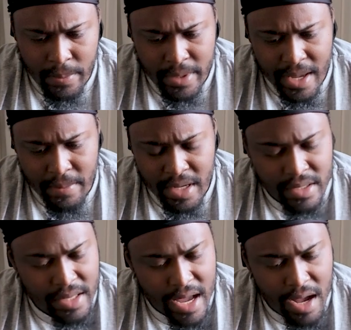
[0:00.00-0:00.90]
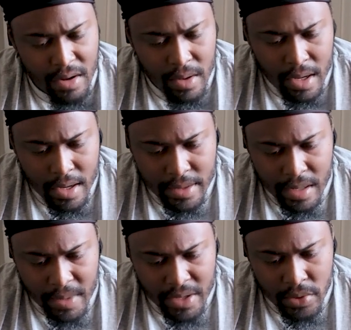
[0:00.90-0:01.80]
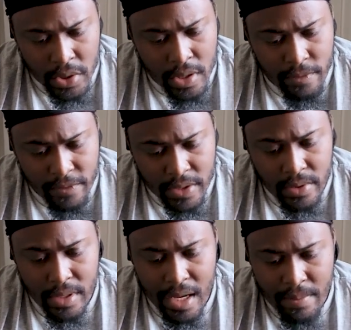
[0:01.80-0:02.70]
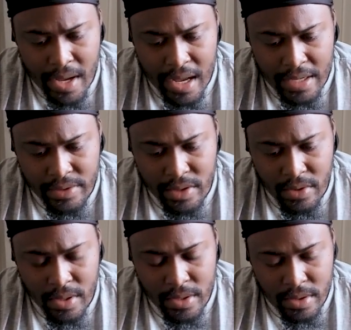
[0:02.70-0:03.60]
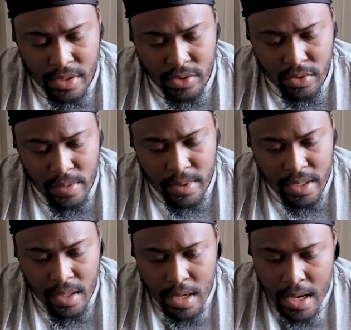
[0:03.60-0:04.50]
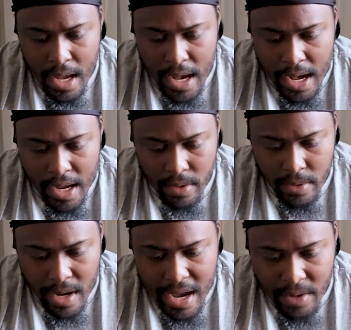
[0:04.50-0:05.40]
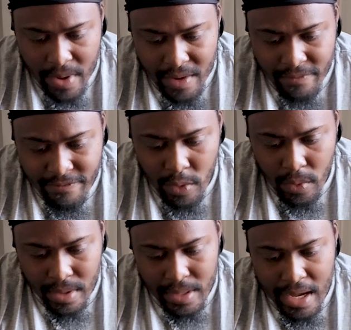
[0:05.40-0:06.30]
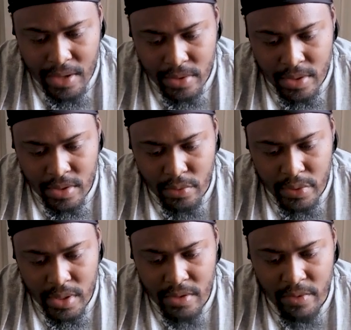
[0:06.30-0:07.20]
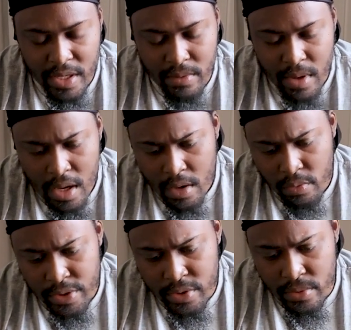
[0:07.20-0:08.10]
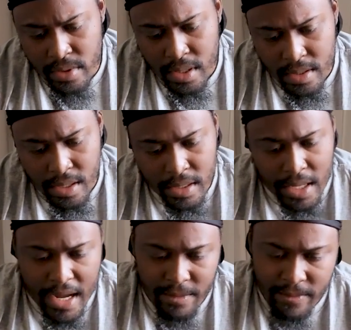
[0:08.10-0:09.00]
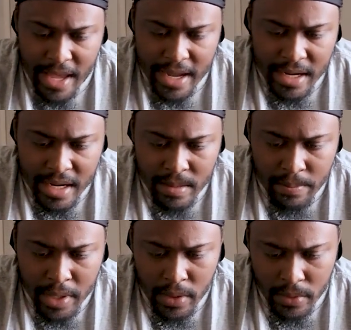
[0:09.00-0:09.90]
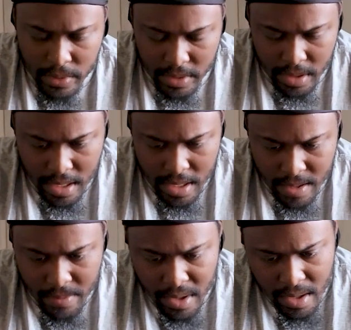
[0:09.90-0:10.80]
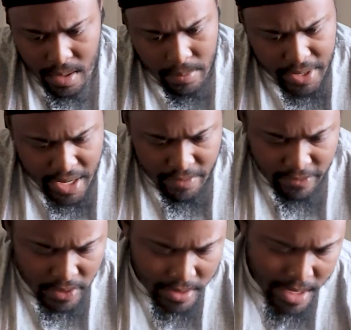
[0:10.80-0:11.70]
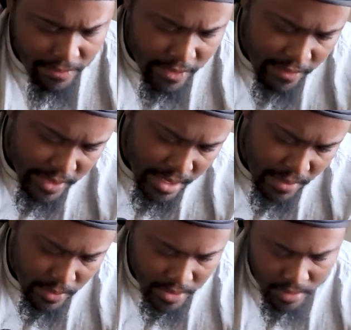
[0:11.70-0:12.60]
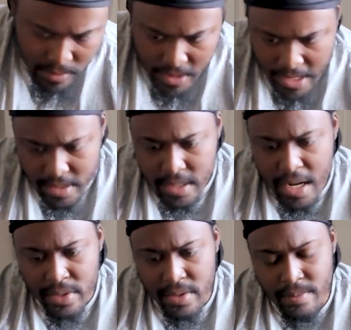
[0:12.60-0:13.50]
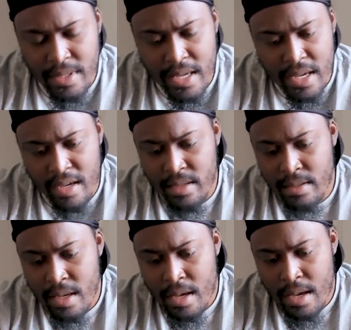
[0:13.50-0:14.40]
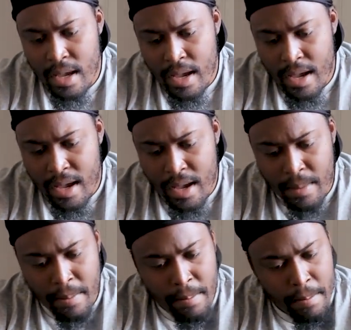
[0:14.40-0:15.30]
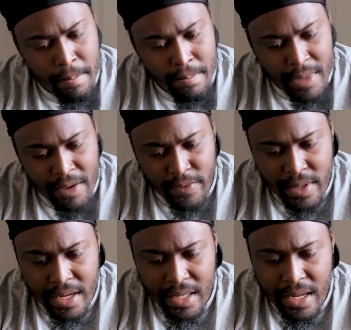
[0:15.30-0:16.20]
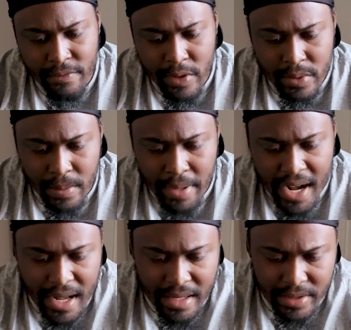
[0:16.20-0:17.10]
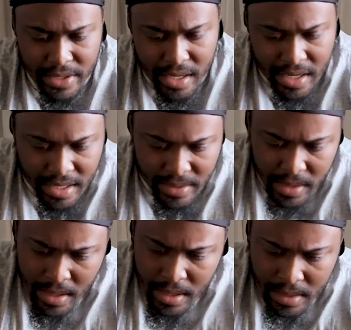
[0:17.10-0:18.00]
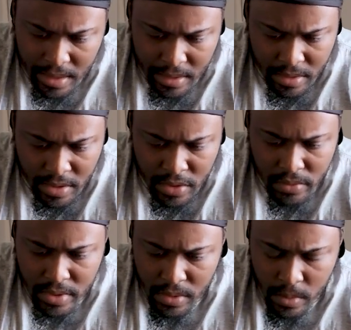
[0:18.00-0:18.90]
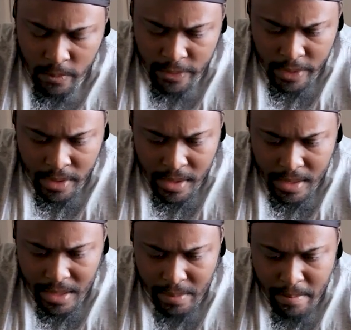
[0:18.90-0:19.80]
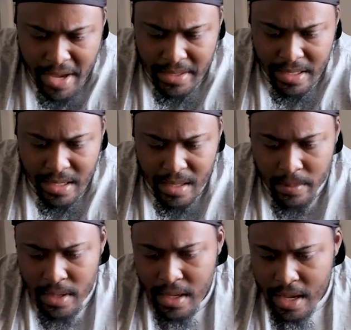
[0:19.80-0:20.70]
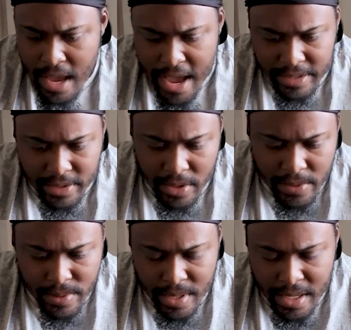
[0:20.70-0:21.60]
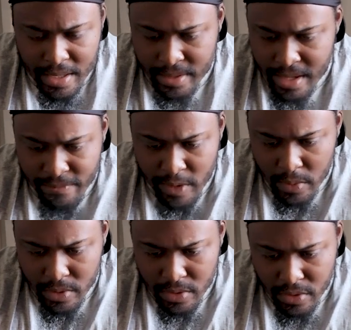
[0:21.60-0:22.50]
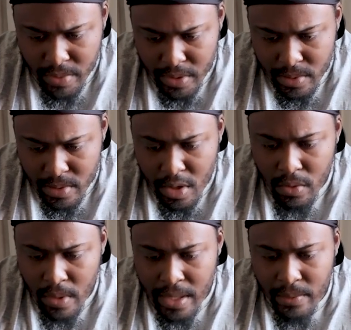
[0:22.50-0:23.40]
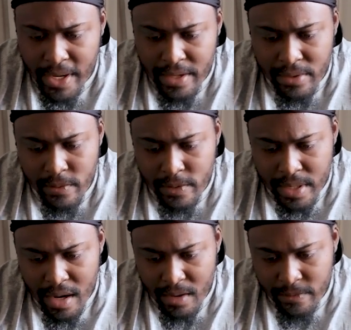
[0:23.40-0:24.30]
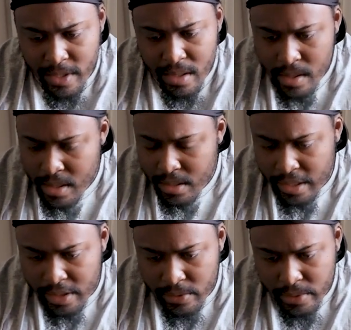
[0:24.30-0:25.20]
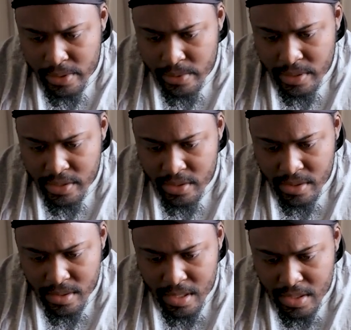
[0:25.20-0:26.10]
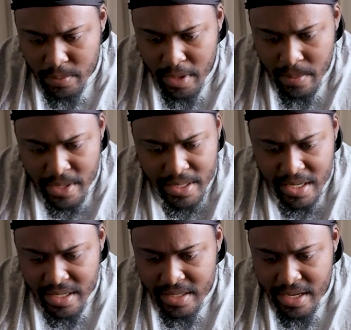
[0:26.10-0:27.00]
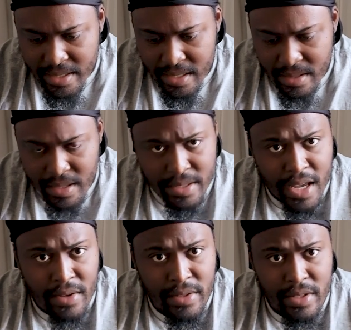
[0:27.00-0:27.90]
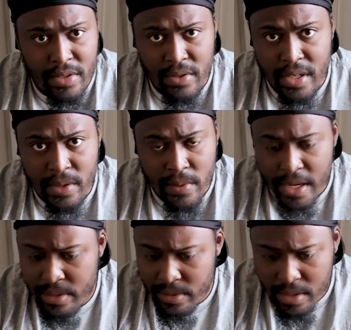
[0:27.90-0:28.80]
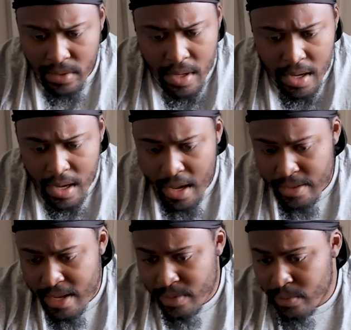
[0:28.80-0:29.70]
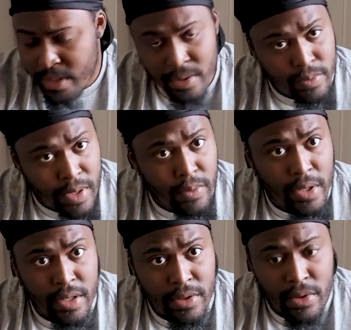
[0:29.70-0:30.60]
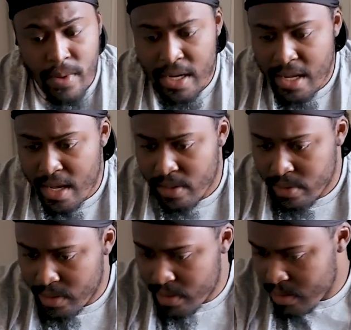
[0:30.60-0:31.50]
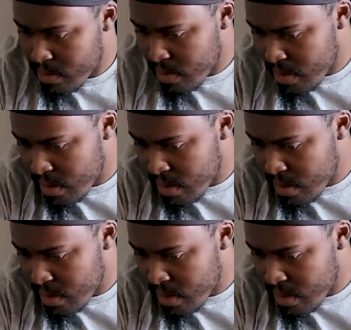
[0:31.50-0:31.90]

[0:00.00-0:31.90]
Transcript: but that means now that I'm not using artificial light, my ISO is extremely high or at around 4,000. So we'll see if we can reduce a lot of that in post. Um, but again, first time for everything. We're just testing out some things. Um, I feel that a lot of folks apologize, like on YouTube, for like messing up at certain things that folks do. But there's no right way to do photography. Like you're literally just experimenting and testing things out until you get it right. So, and that was what we're gonna do right now. So let's get started.